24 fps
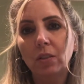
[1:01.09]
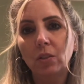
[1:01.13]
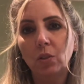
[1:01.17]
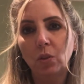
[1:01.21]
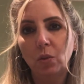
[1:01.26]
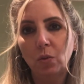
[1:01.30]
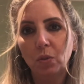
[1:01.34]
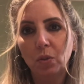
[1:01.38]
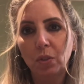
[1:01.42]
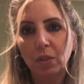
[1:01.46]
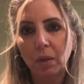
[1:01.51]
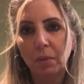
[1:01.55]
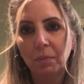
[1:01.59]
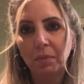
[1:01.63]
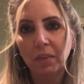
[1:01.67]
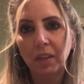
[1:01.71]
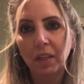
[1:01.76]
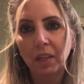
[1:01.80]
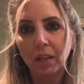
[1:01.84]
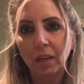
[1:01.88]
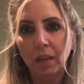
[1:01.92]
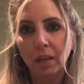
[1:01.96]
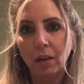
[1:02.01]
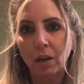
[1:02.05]
to
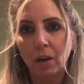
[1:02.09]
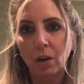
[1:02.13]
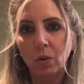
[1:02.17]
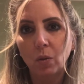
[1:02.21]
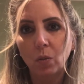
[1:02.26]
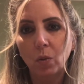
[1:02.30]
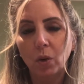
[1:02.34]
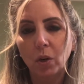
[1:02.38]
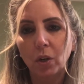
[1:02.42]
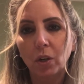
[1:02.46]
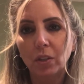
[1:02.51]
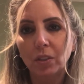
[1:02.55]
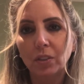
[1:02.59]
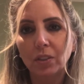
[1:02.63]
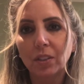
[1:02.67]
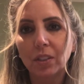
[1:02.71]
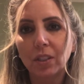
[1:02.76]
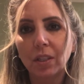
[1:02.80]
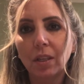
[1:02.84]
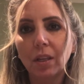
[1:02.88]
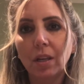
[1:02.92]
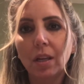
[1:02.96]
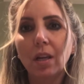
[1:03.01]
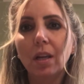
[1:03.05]
something in our world.
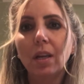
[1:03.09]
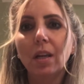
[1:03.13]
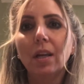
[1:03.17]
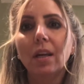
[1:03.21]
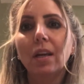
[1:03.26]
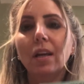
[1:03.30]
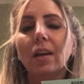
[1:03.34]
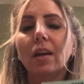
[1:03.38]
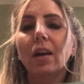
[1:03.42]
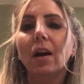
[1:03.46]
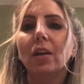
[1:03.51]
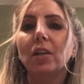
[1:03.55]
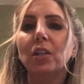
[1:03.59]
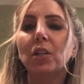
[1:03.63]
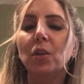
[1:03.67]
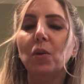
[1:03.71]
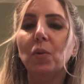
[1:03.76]
You